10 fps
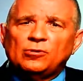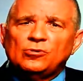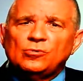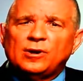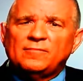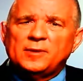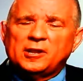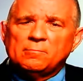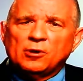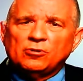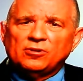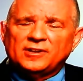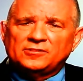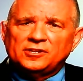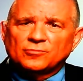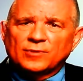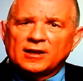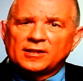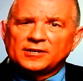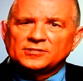who have been emotive at these
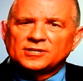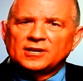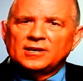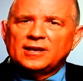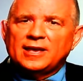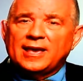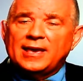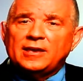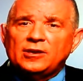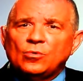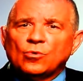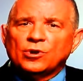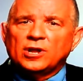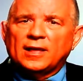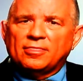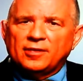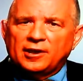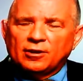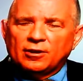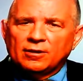rallies a, were not
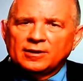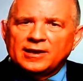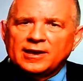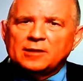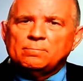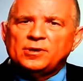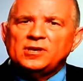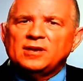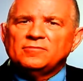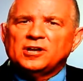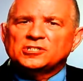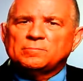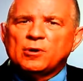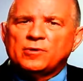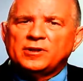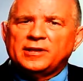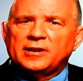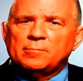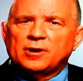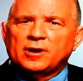there, and B, have not spoken to
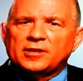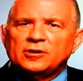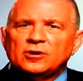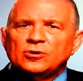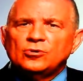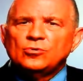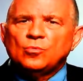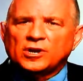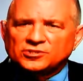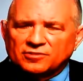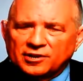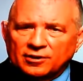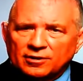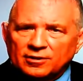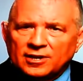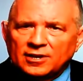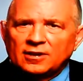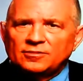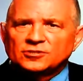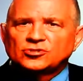anybody who was there.
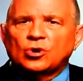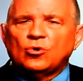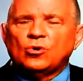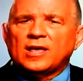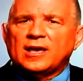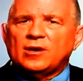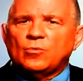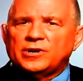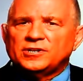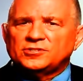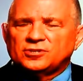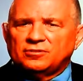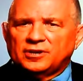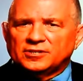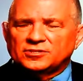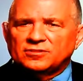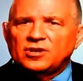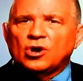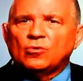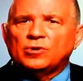The sole eyewitness to this, the
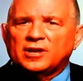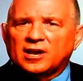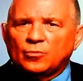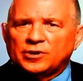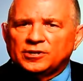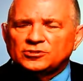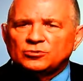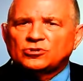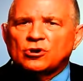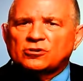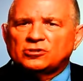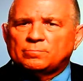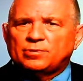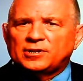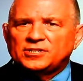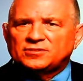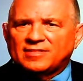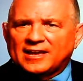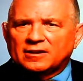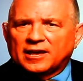only eyewitness who talked to the police
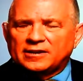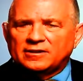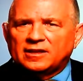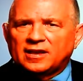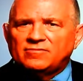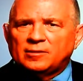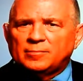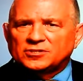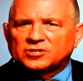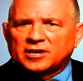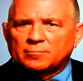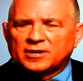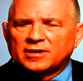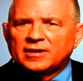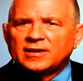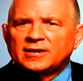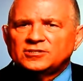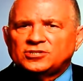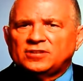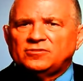that night and gave them his statement,
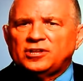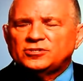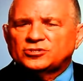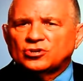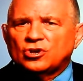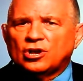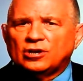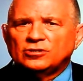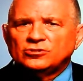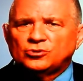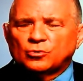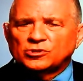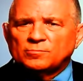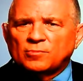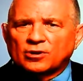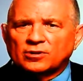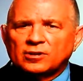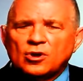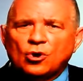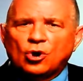said that he saw George Martin
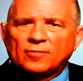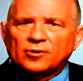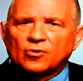on the